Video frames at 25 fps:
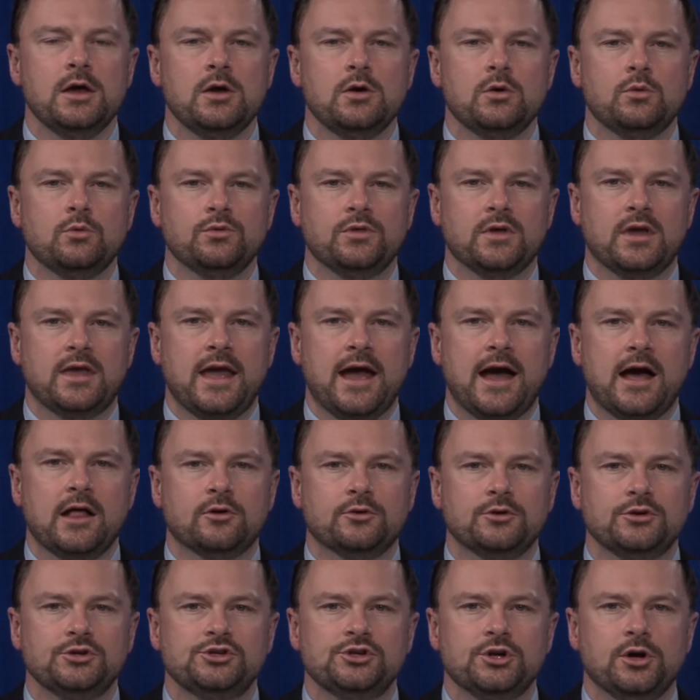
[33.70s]
with a
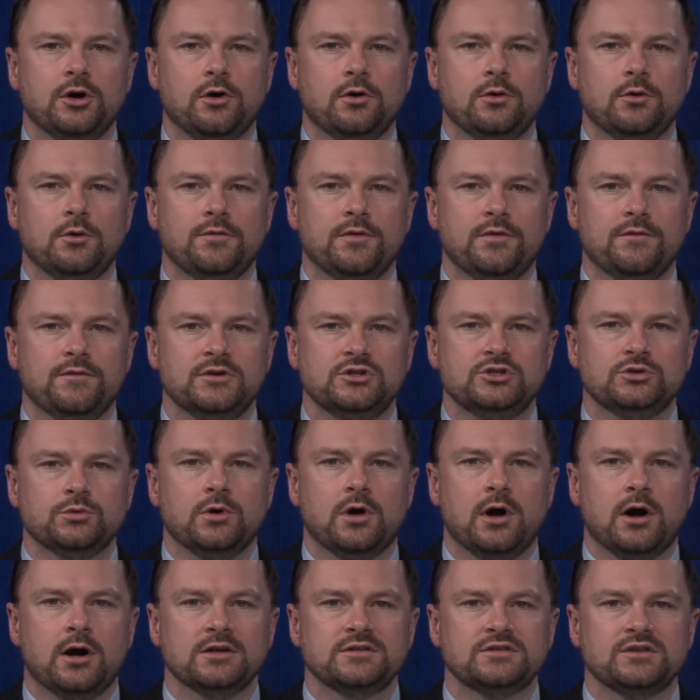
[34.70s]
gallery show of the visual
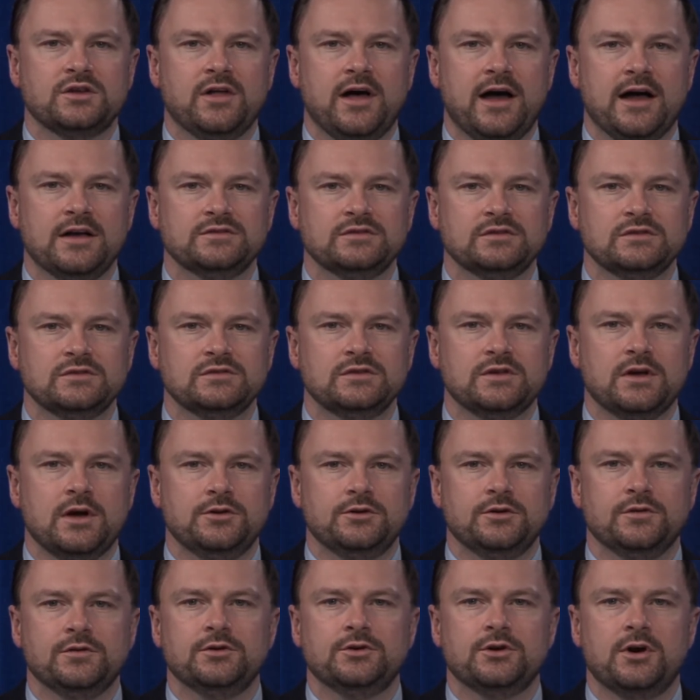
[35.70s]
arts classes
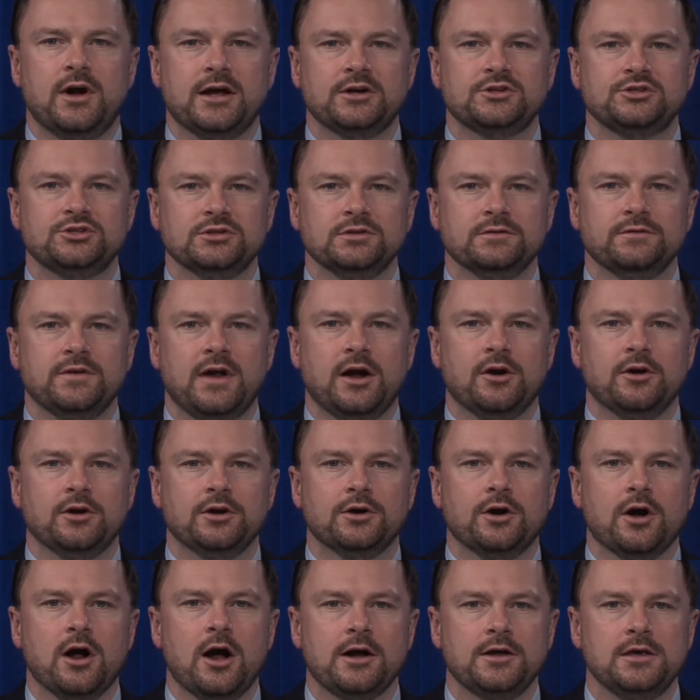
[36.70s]
under the direction of Aaron
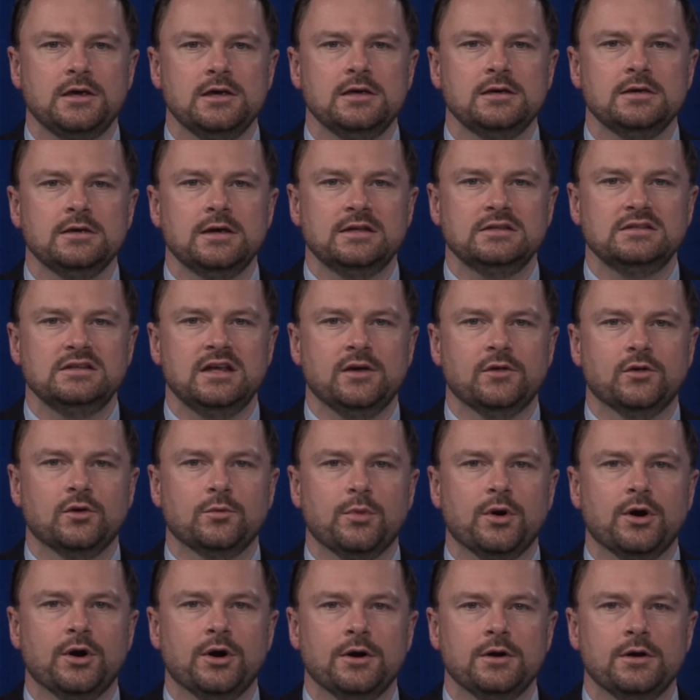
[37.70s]
Grocki and Taylor
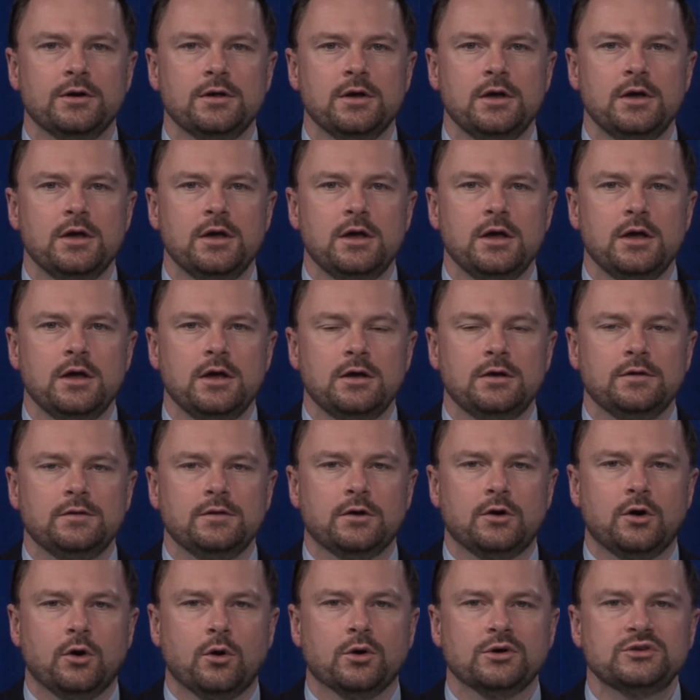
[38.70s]
Byrne. The
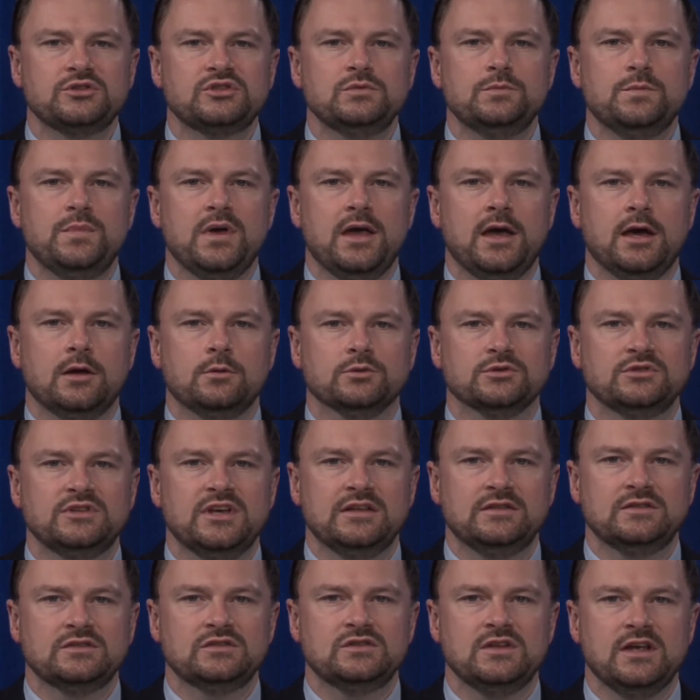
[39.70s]
chorus and band will
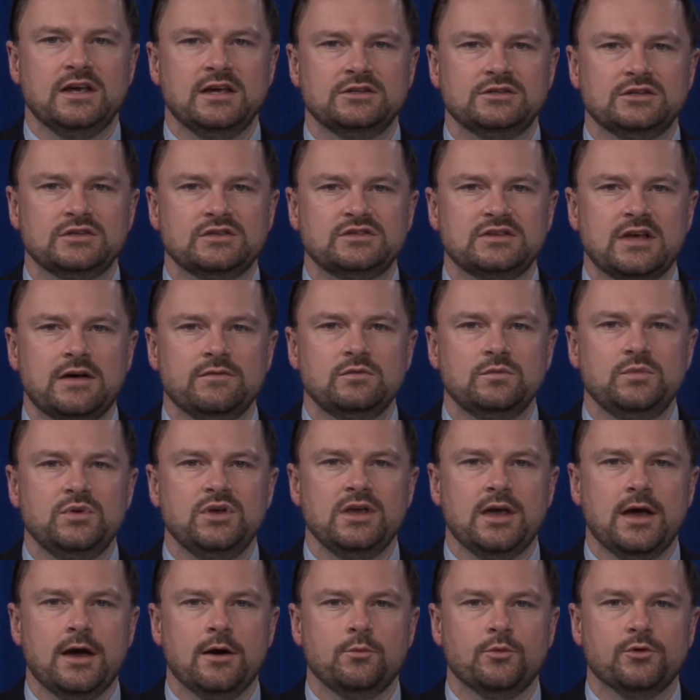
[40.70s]
take the stage at 7
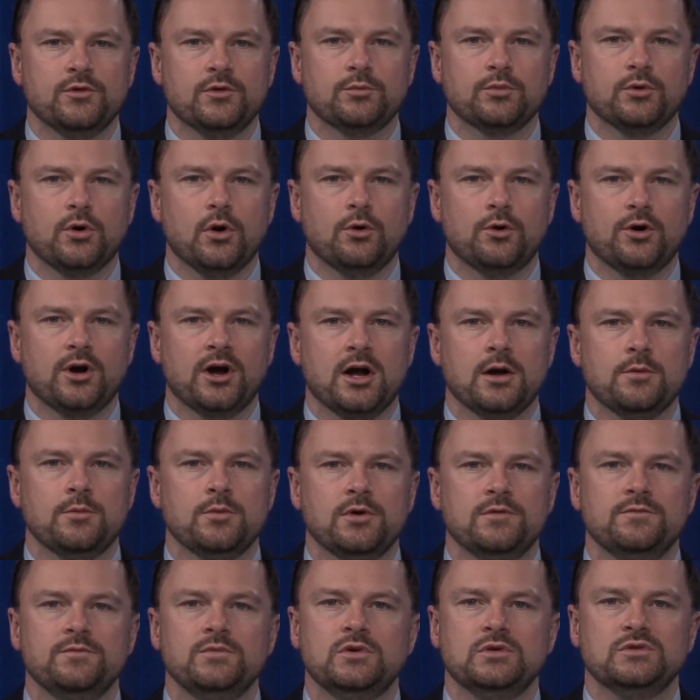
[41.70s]
p.m. with a program
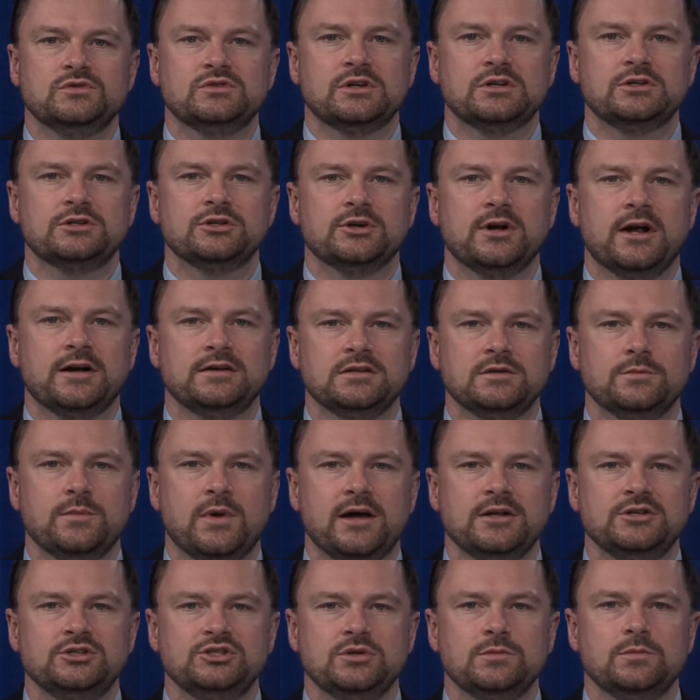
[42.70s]
of music directed by
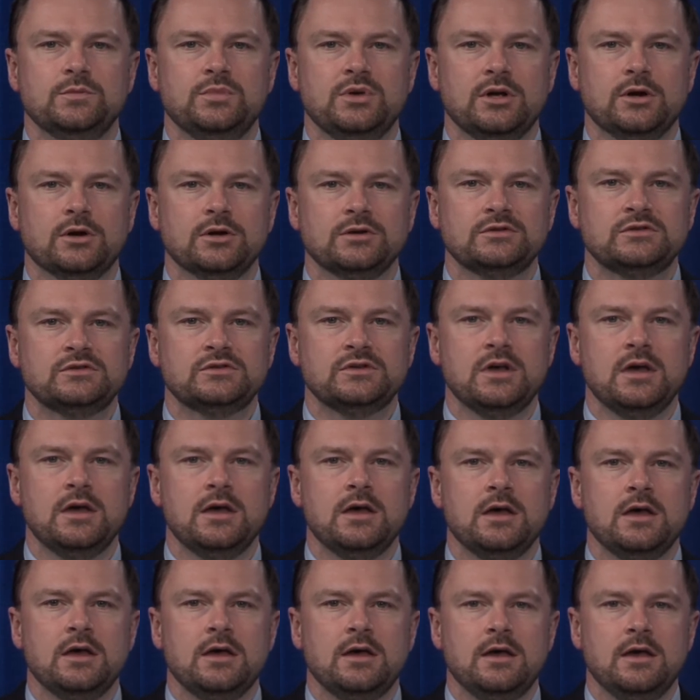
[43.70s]
Jim Pierce
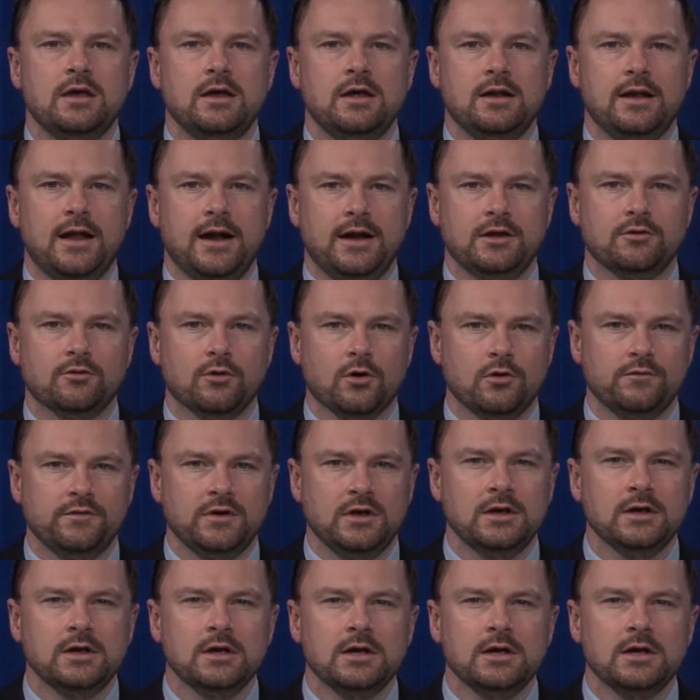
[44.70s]
and Eddie Rovey.